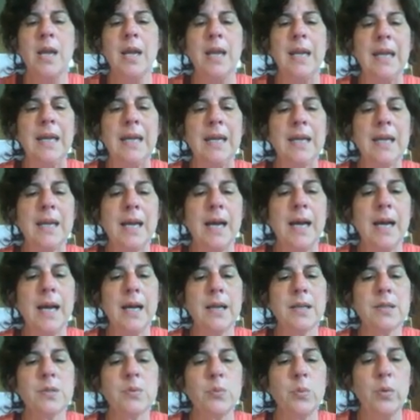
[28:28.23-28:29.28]
It
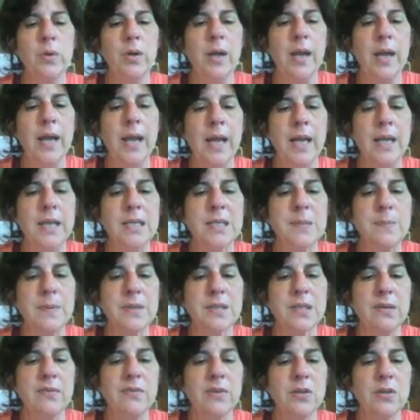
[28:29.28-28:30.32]
has a
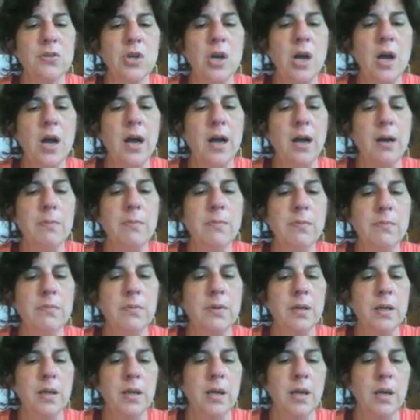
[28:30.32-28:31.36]
specific job
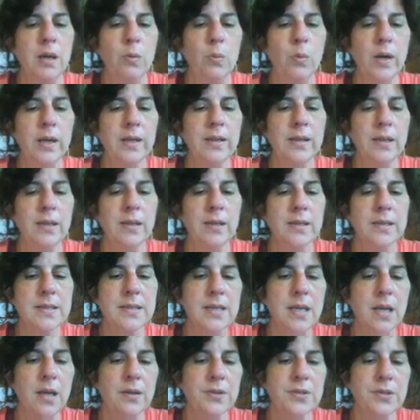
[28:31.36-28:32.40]
within the
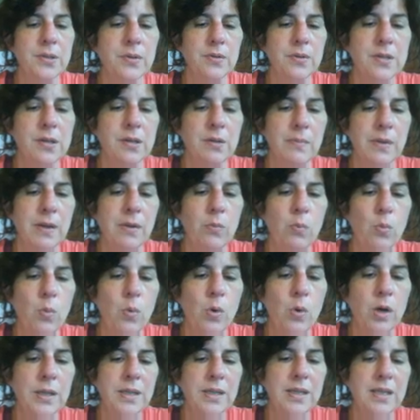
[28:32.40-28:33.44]
cell. So it's going to be
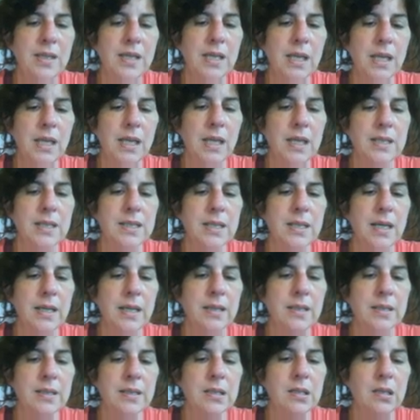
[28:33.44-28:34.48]
one thing
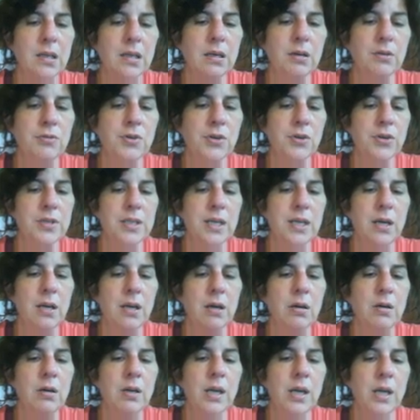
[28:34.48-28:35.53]
inside this larger
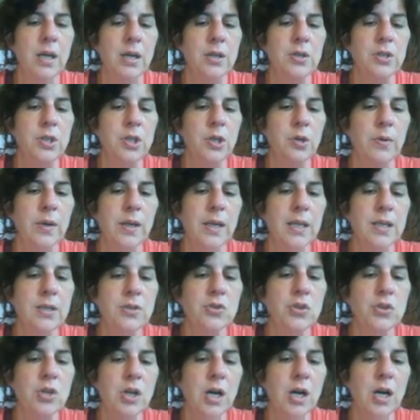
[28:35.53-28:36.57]
cell doing
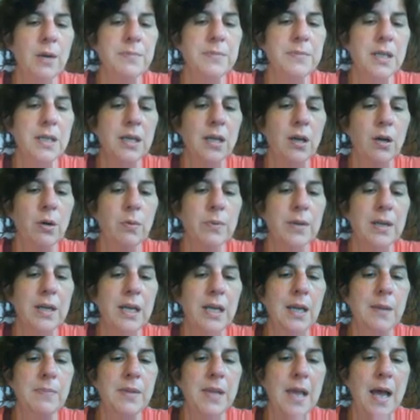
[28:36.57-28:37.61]
its job to help
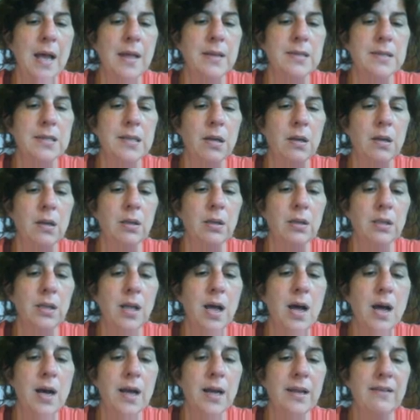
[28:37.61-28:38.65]
keep that cell
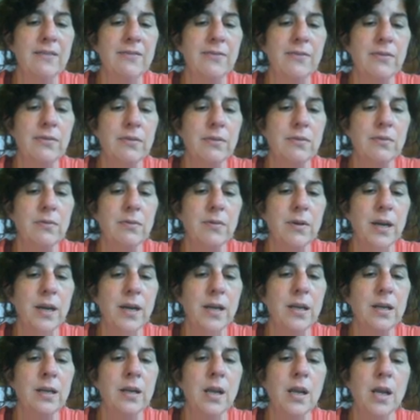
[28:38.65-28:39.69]
alive,
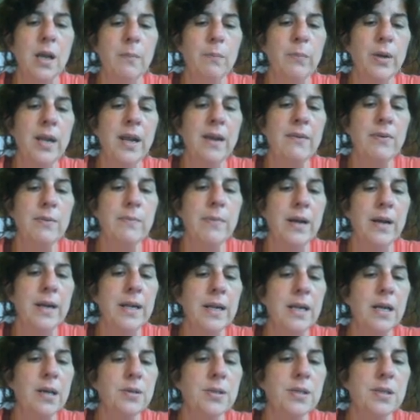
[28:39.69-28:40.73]
right? But
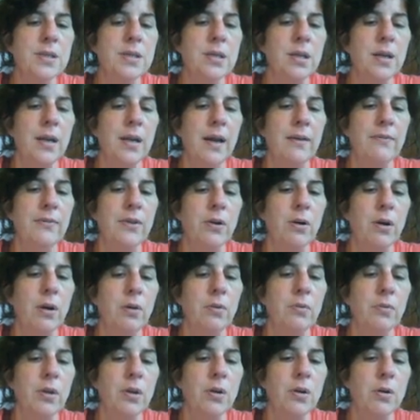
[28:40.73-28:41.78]
everybody else is going to have their
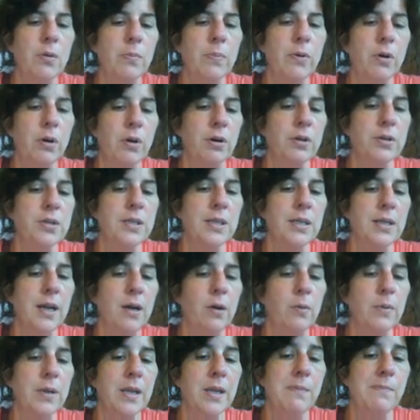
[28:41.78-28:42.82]
own little part to
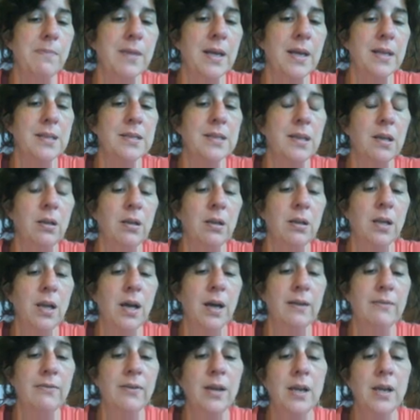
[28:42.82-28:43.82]
help keep that cell alive.